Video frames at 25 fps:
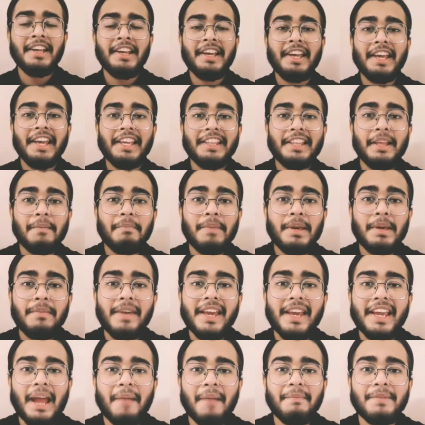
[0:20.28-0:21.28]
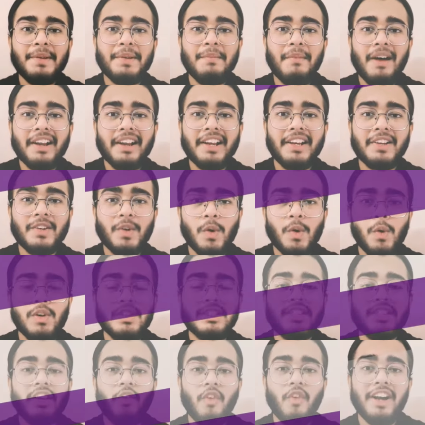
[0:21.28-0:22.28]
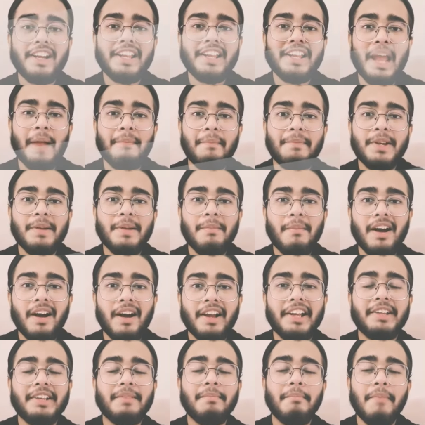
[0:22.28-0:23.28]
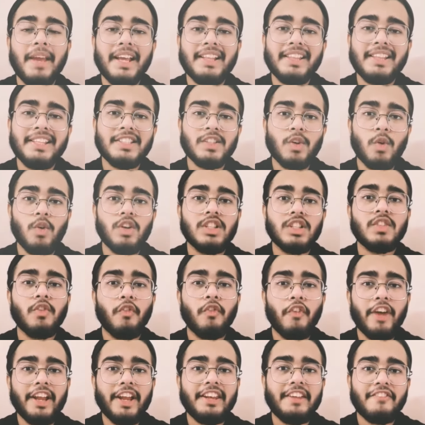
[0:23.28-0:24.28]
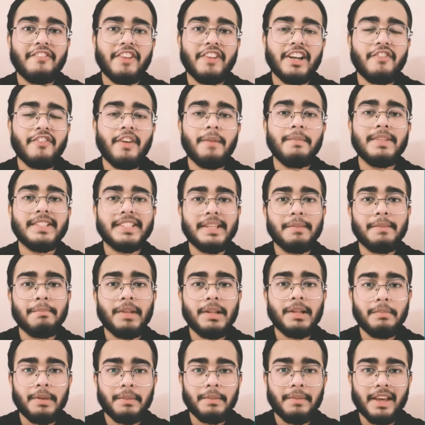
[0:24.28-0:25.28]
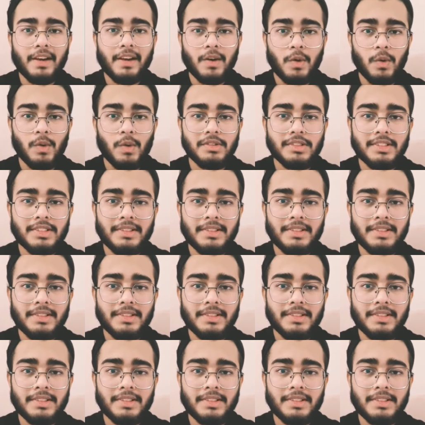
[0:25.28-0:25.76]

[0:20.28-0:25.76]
In the BBA Capital Market course, the word capital market make this course way different from a simple BBA course.